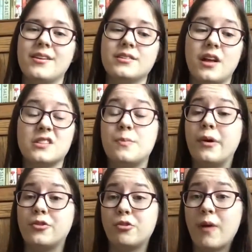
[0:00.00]
Lots of
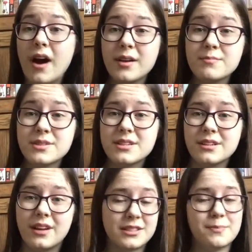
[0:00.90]
poetry rhymes,
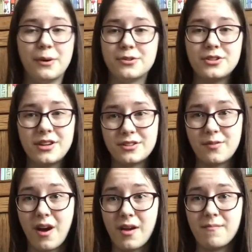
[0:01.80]
lots of poetry doesn't
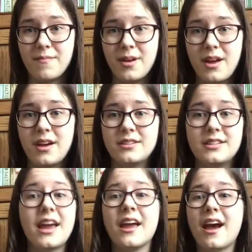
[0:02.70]
rhyme.
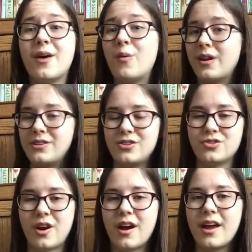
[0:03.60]
Today I wanted to
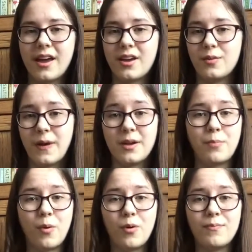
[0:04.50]
try and write a
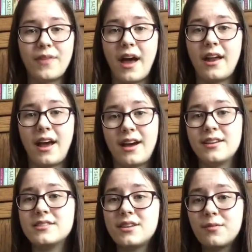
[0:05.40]
poem that
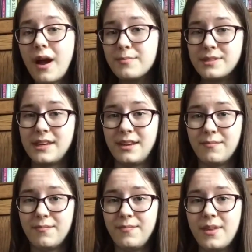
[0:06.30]
has a rhyme
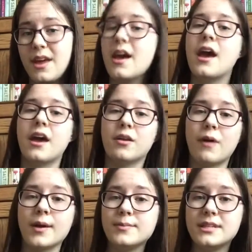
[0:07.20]
scheme. And a
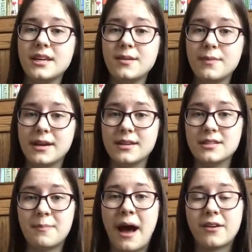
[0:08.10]
rhyme scheme is
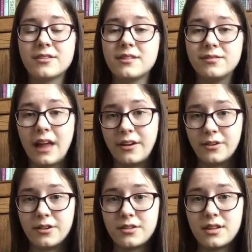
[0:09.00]
a pattern of
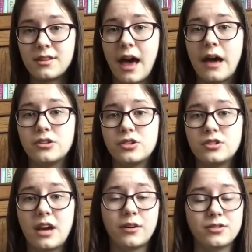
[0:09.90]
letters that
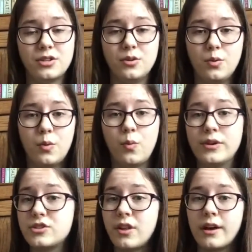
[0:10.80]
tells you
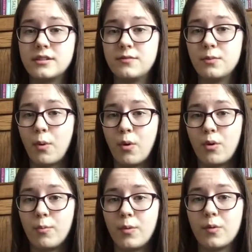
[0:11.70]
which lines of your
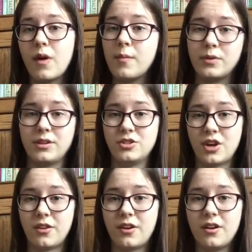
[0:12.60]
poem rhyme with each
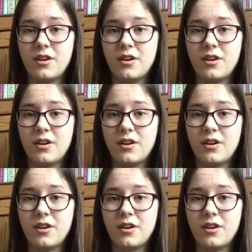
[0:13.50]
other.